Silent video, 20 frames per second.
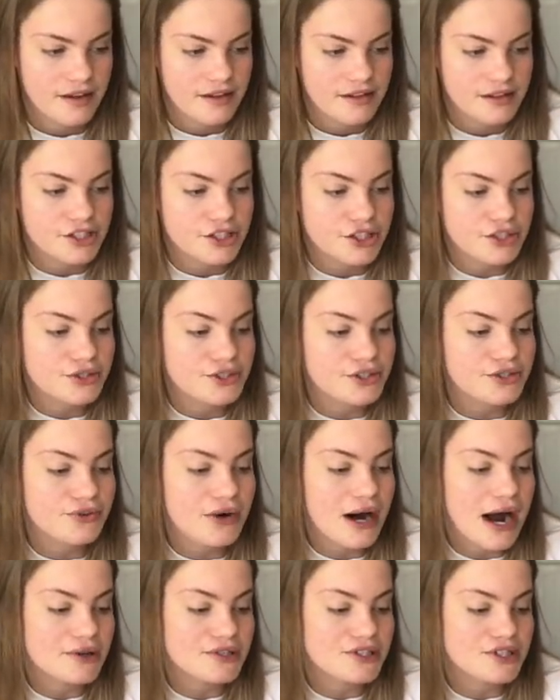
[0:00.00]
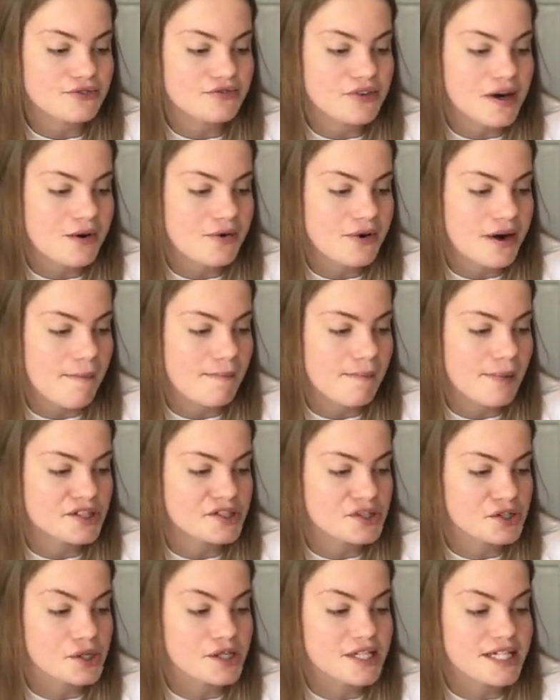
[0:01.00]
The children crowded around Grandpa
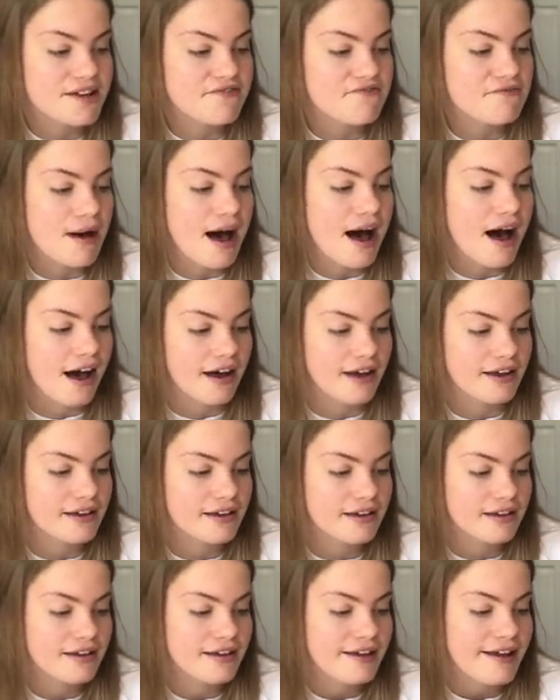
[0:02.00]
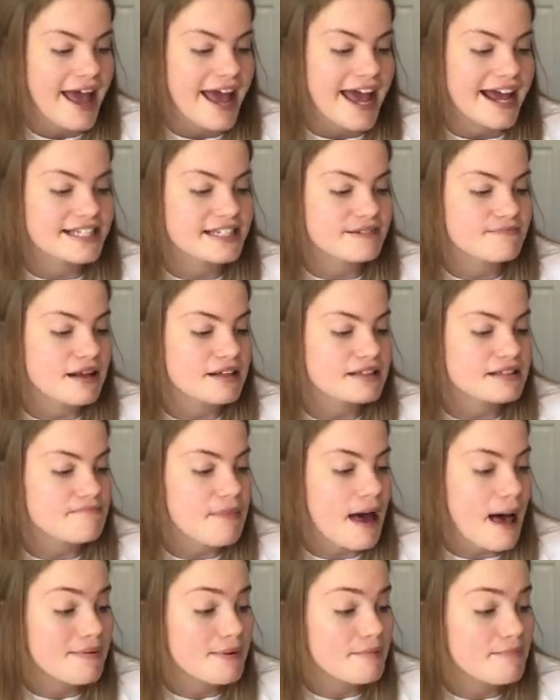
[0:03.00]
John to give him a hug. He smelled of
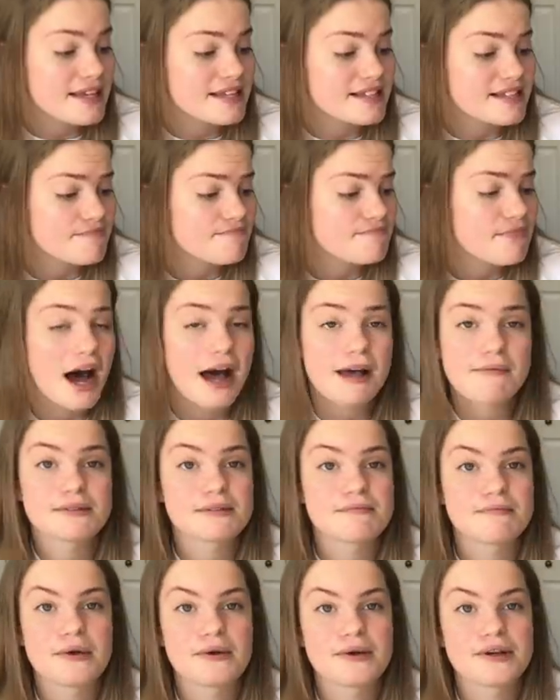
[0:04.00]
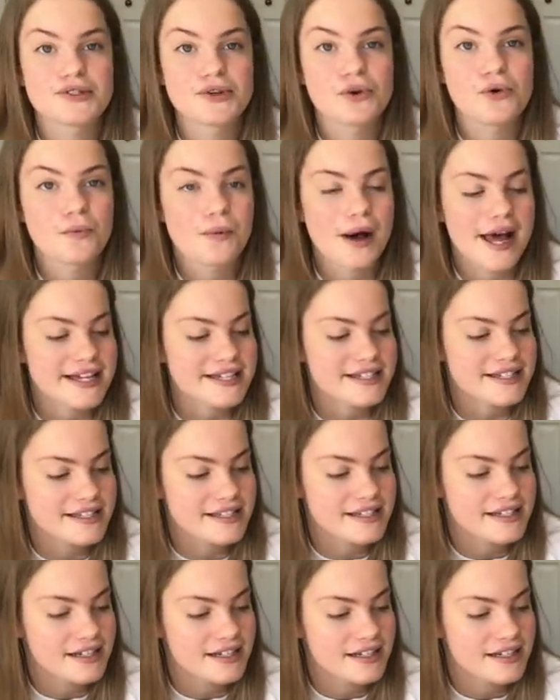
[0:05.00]
peppermints and pipe smoke as always.